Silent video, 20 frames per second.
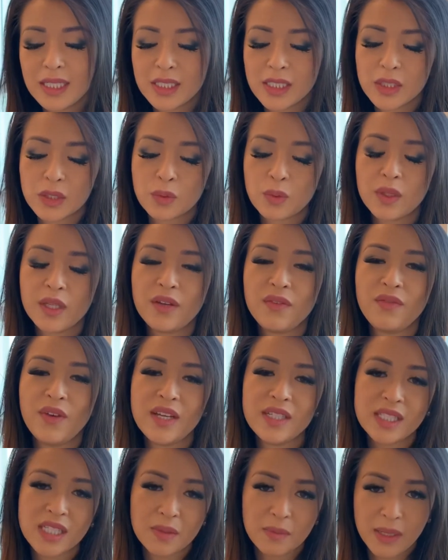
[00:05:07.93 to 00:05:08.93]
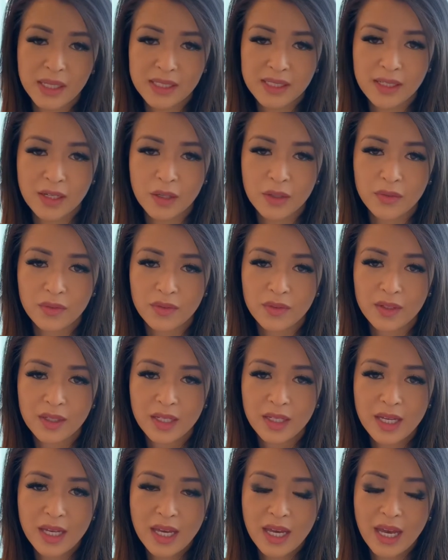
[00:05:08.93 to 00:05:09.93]
just really facing myself
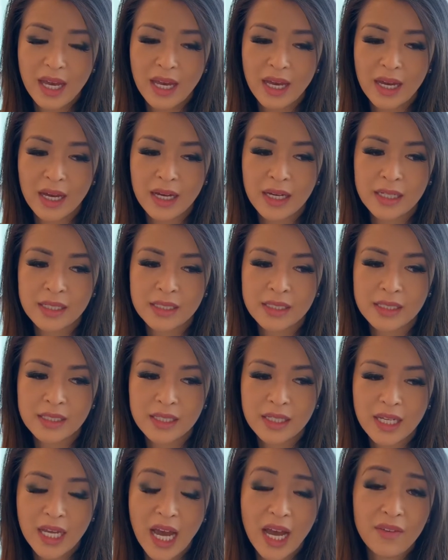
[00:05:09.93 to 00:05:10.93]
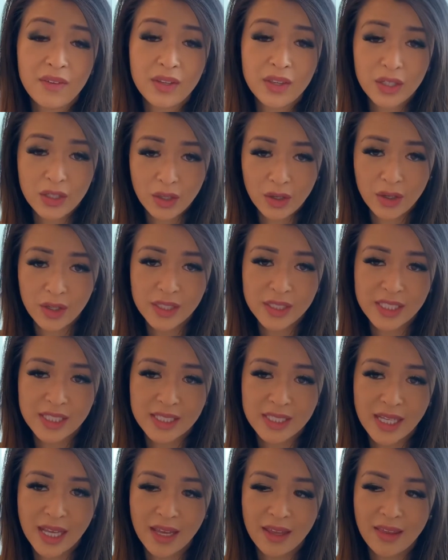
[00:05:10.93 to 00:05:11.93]
and having the courage to
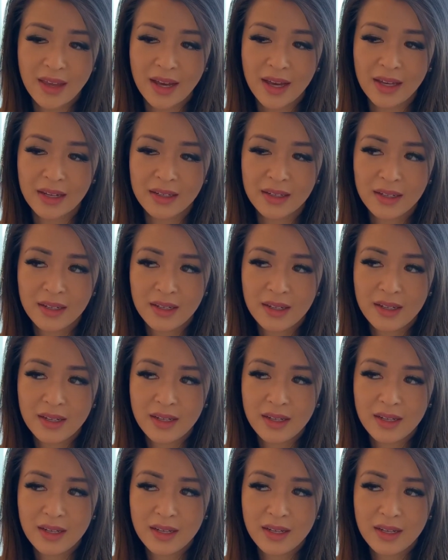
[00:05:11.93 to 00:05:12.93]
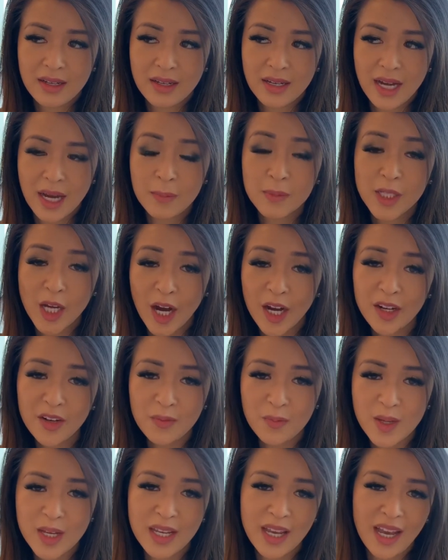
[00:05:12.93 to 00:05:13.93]
say that I'm tired
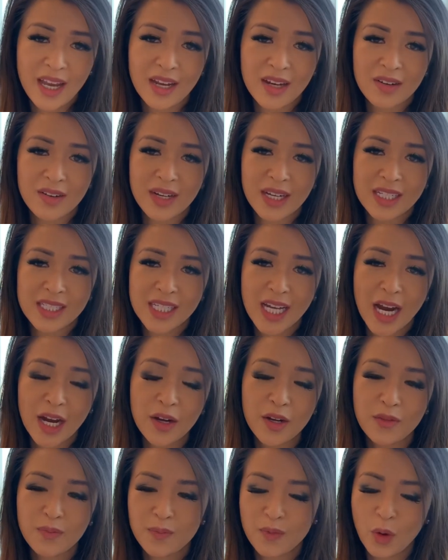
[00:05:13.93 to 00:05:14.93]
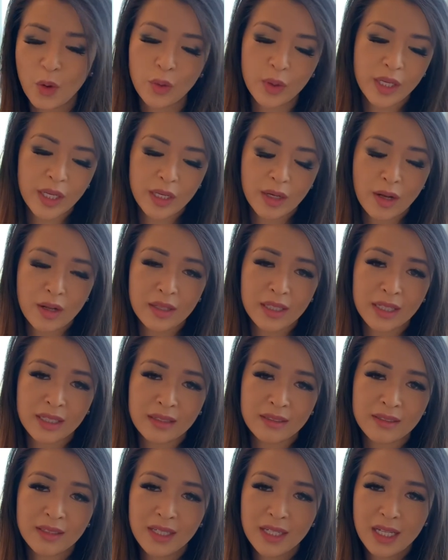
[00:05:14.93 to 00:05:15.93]
of being angry and tired of holding it all
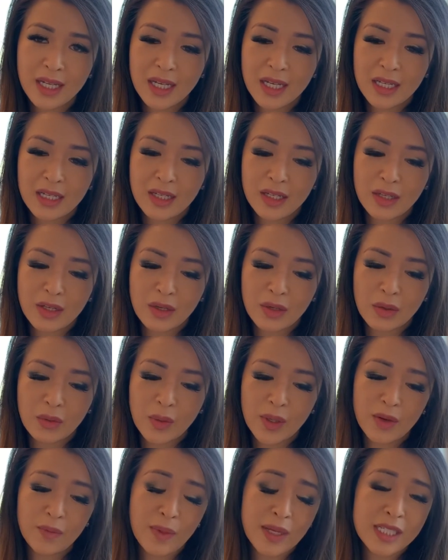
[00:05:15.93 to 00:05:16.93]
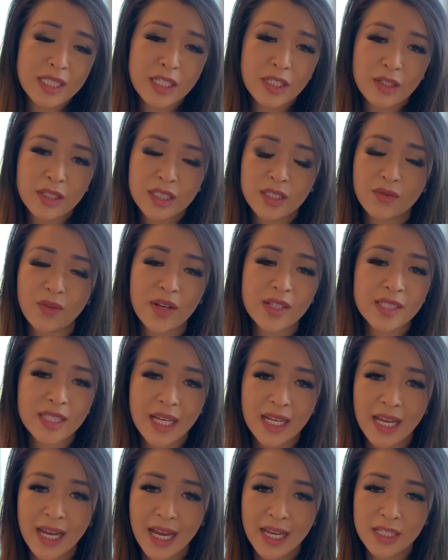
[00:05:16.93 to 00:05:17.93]
in. You know, one of my dearest friends that
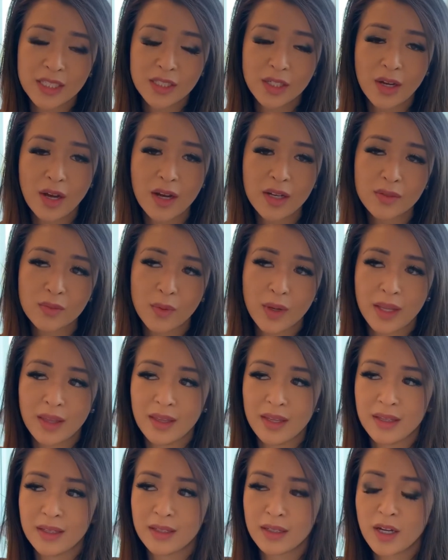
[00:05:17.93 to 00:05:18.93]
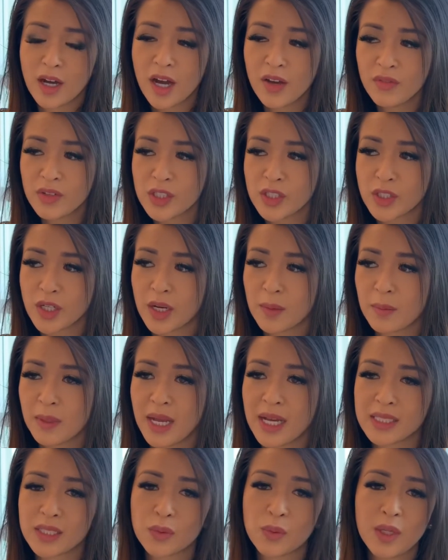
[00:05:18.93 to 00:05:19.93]
I had a talk with in a coffee shop
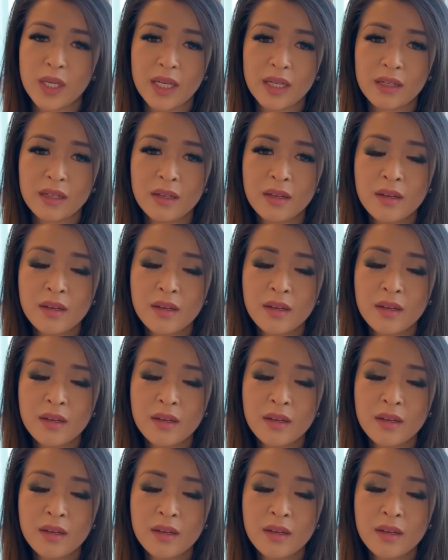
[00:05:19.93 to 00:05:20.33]
last week,